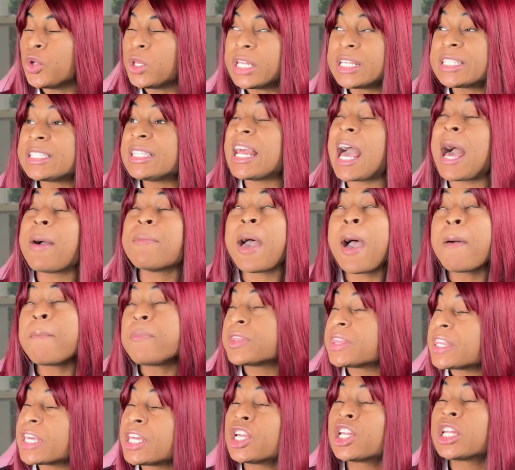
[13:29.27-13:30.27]
you listening? I'm
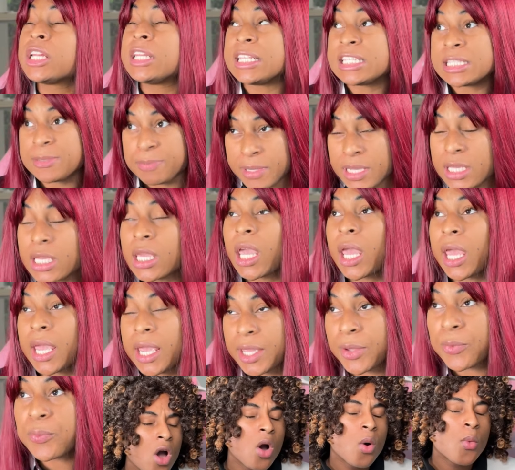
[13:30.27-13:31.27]
hypothetically speaking.
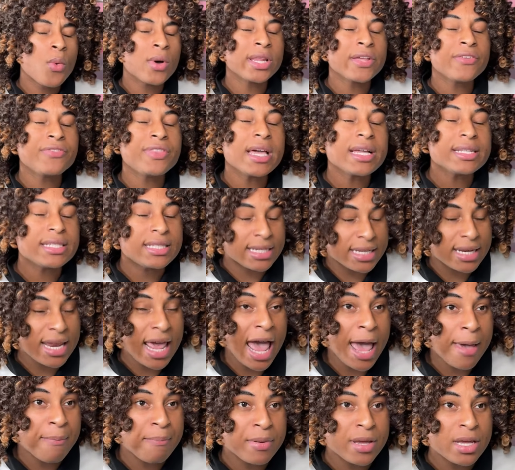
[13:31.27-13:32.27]
Well, if that did
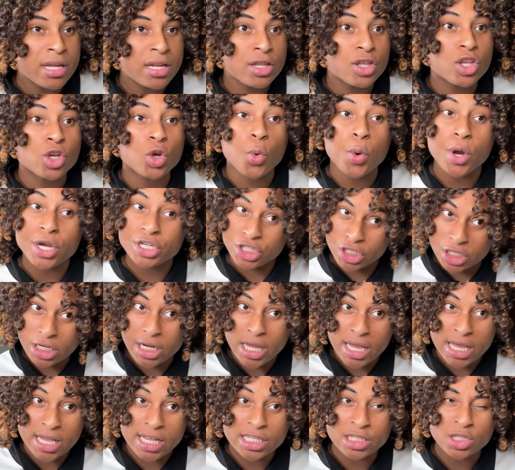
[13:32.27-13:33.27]
happen, the question
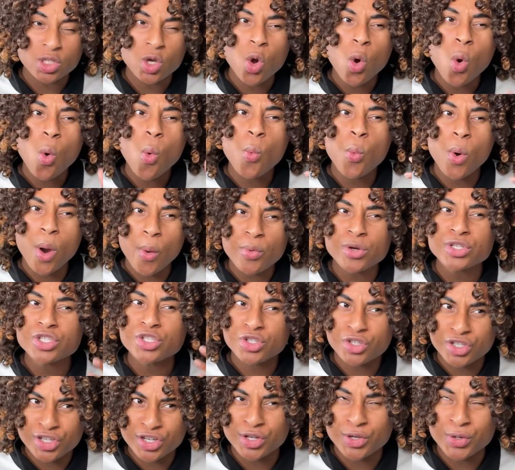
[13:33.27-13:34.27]
is, what would
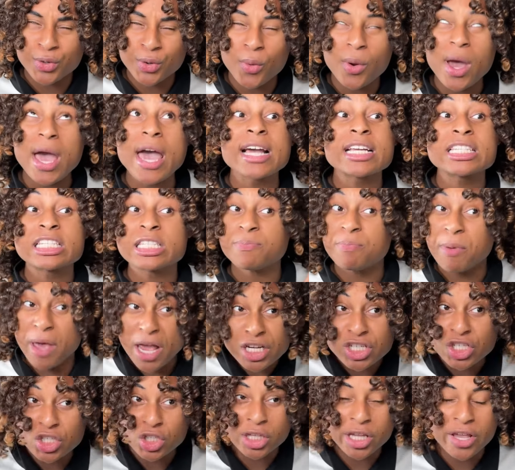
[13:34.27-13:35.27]
you do?
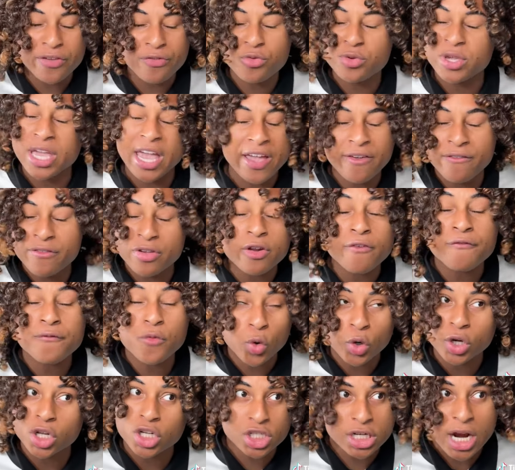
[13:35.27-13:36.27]
Especially if you can't even
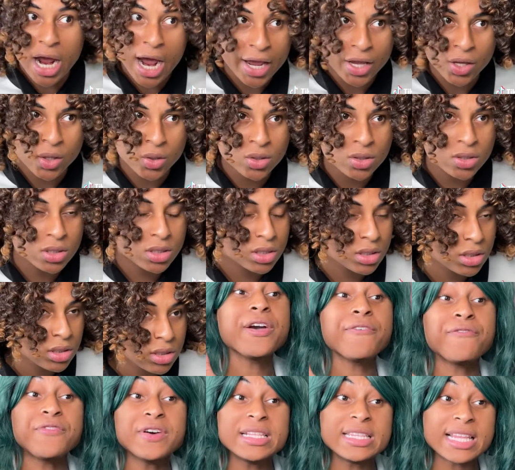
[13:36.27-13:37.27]
afford a child.
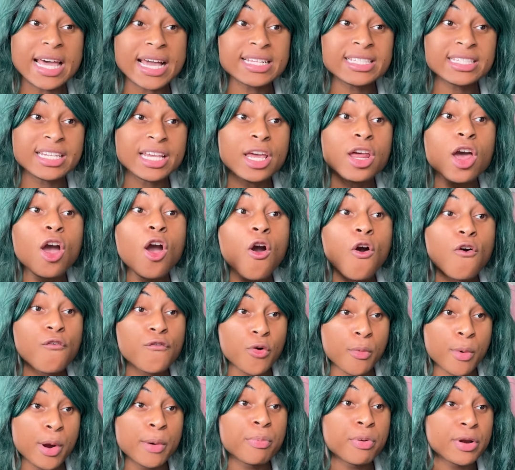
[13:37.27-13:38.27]
If elected,
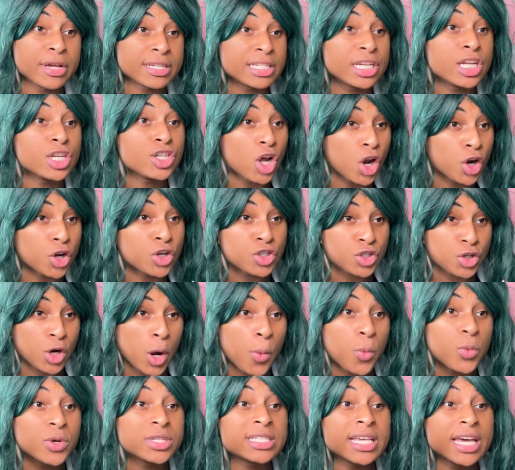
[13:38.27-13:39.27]
former President Donald
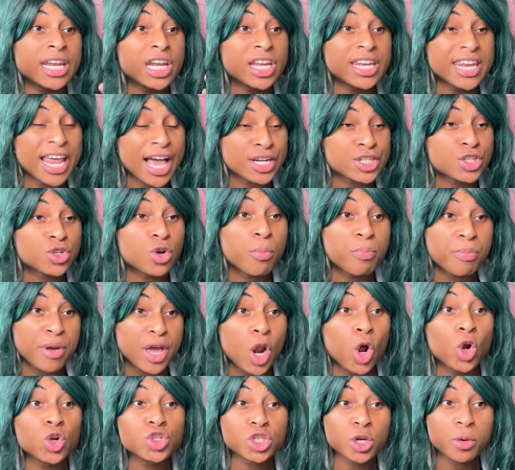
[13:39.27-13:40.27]
Trump would sign a national
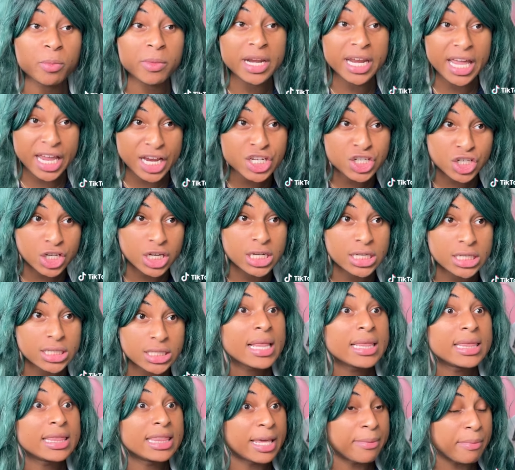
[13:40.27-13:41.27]
ban on termination,
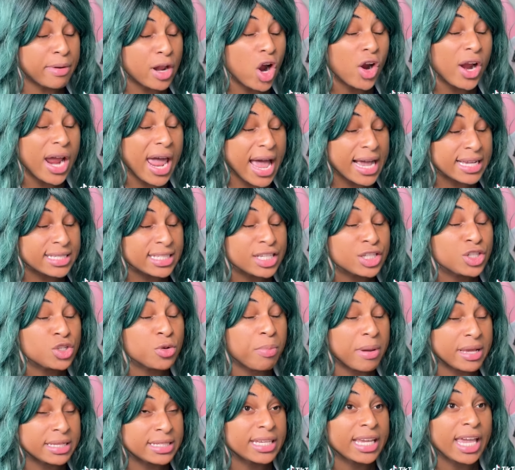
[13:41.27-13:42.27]
limit our access to
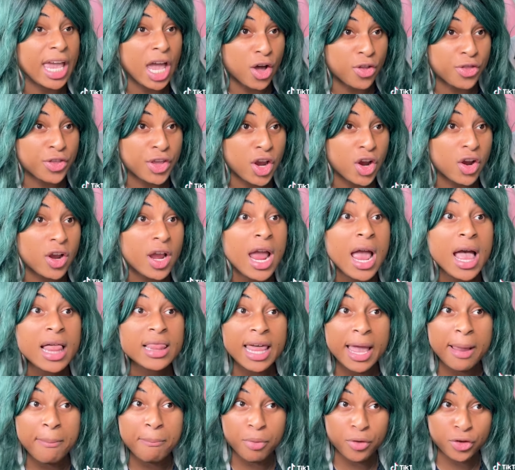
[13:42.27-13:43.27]
basic healthcare
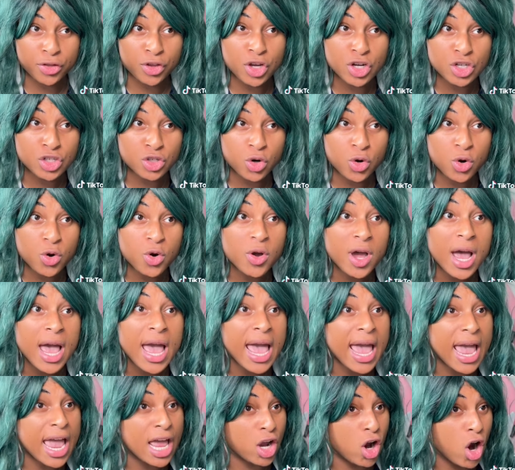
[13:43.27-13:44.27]
like birth control
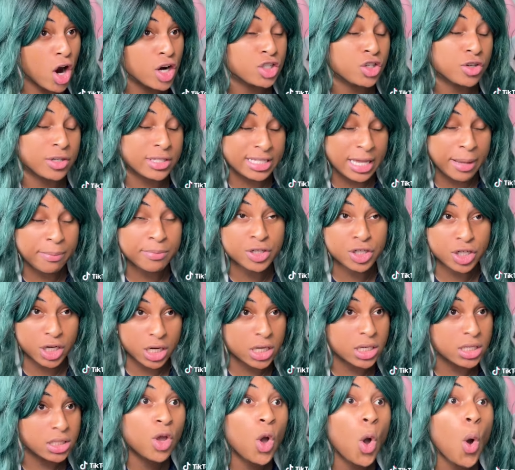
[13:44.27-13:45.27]
and contraception,
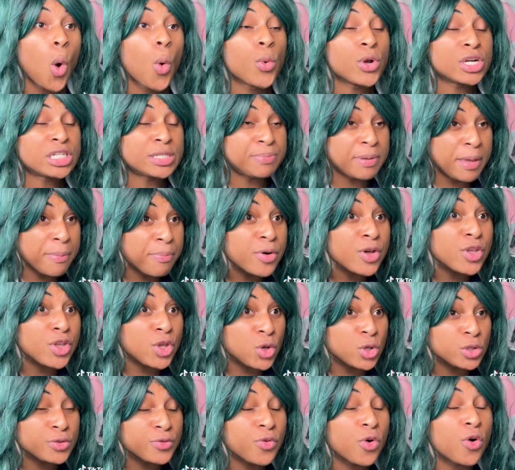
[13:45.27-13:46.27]
which people
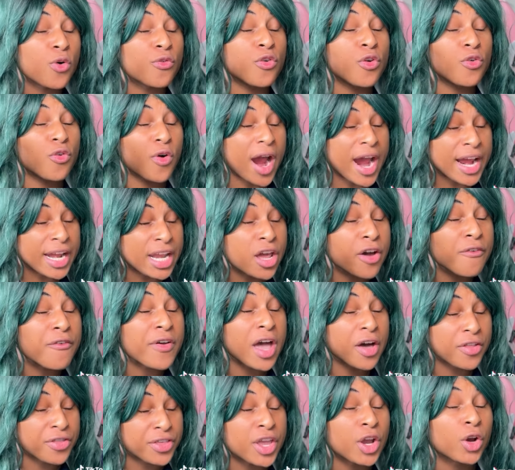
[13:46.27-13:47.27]
use for a variety of
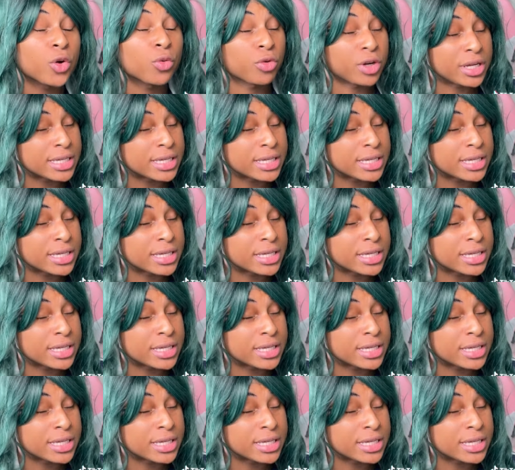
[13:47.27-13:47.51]
healthcare